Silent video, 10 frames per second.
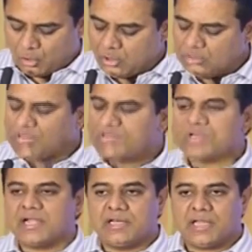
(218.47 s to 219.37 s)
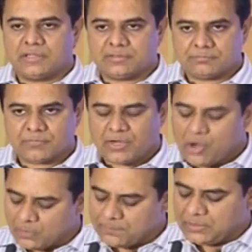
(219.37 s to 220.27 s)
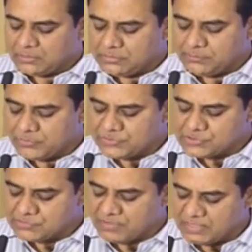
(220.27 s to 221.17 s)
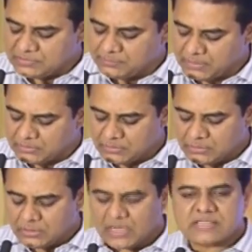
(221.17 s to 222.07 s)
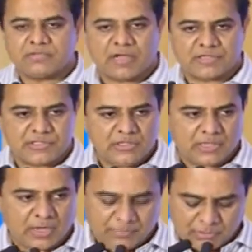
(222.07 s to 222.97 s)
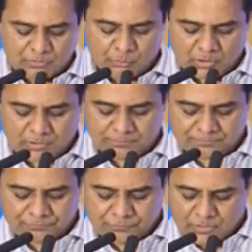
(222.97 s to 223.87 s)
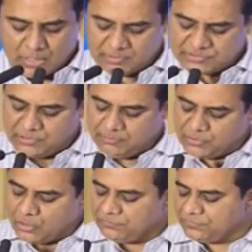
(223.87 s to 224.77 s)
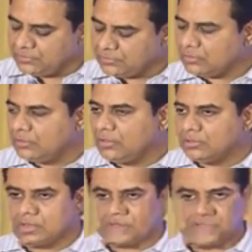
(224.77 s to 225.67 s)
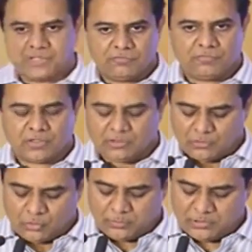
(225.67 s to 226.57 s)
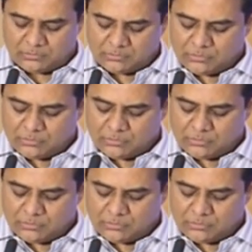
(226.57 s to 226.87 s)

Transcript: All these highlight and augment the position of Hyderabad as the vaccine capital of the world. I'm extremely confident that significant global